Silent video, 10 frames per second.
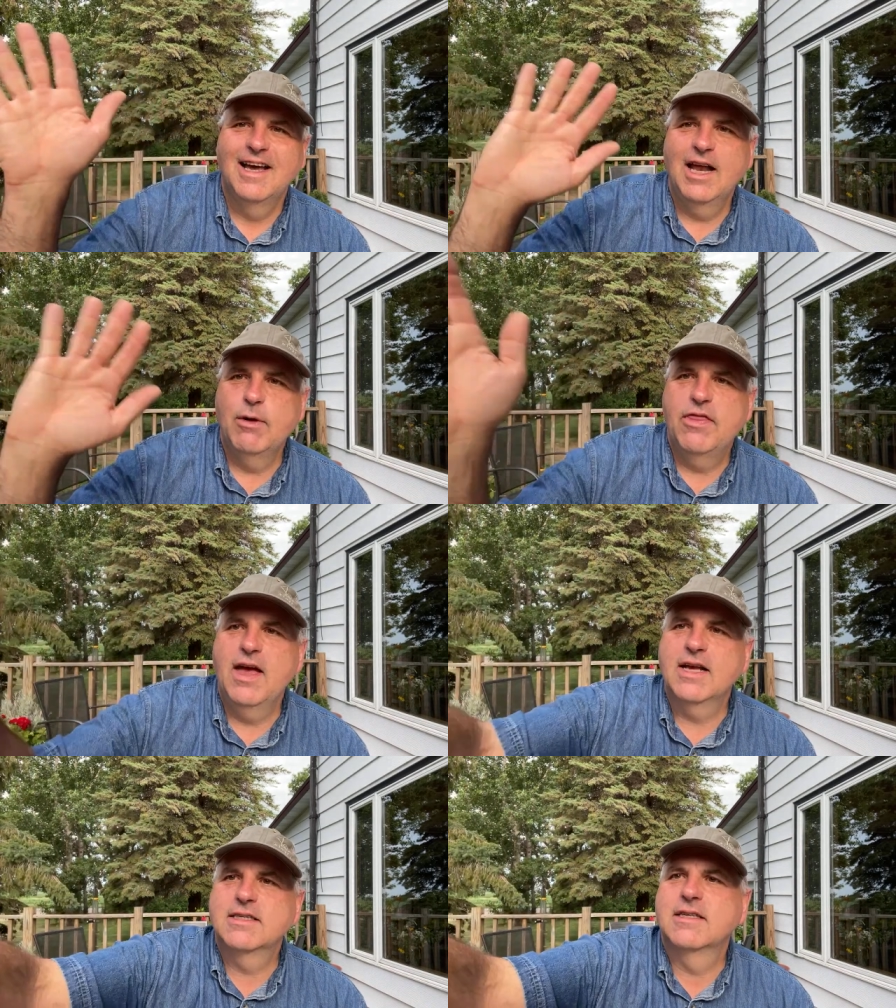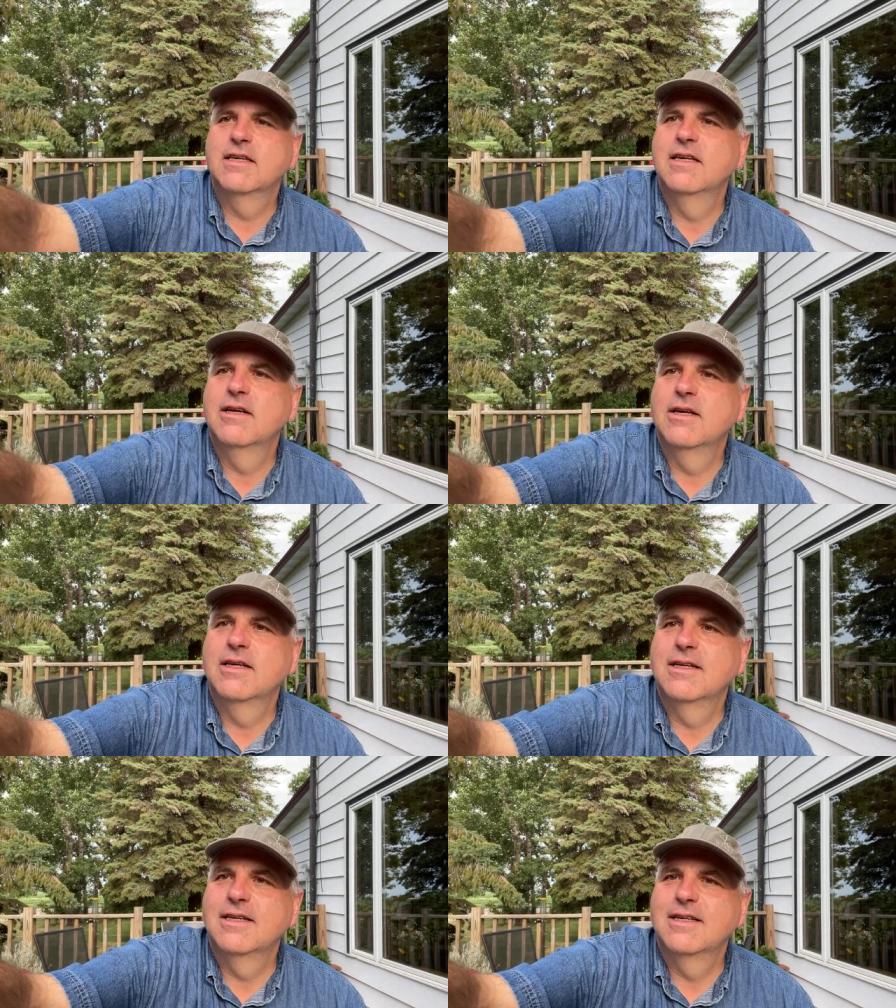Anyway, thanks
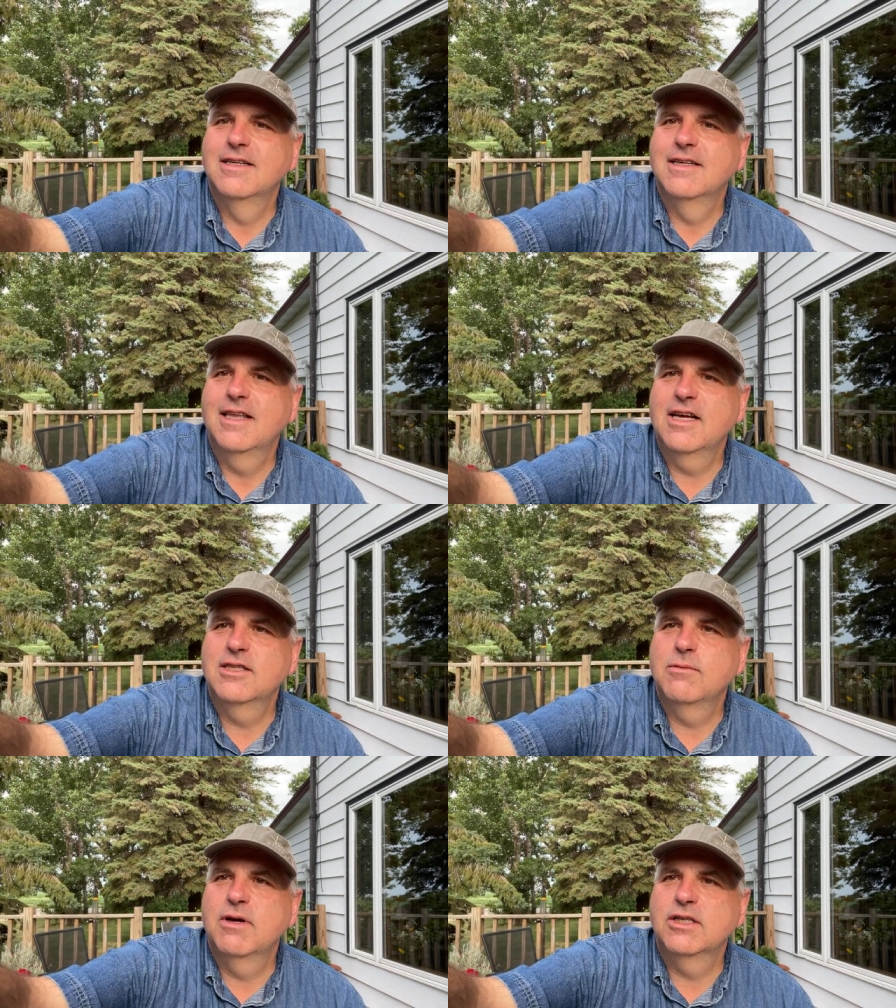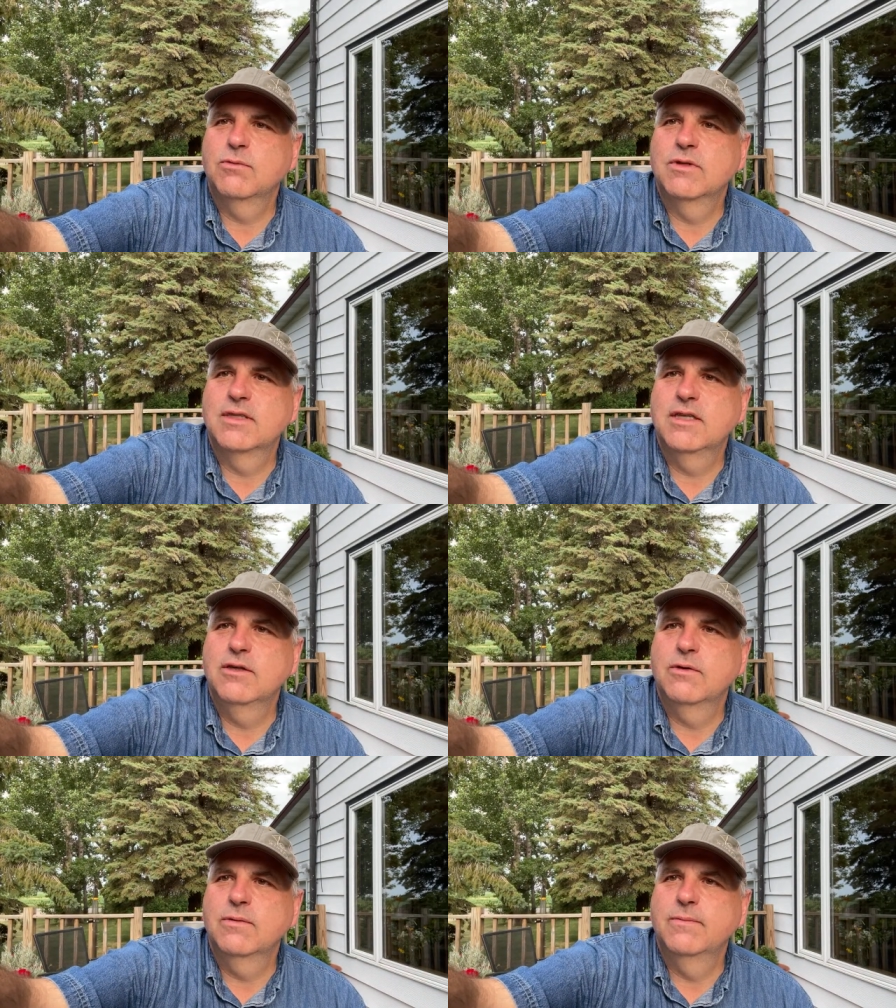so much. We'll see
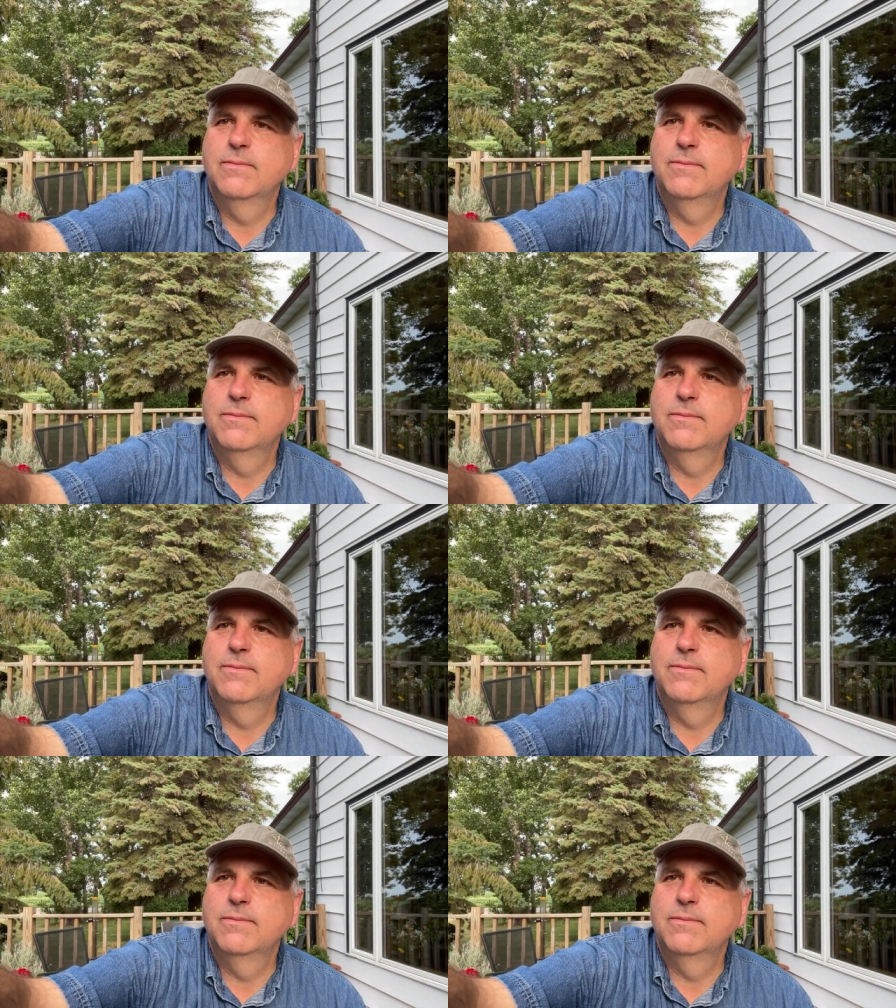you.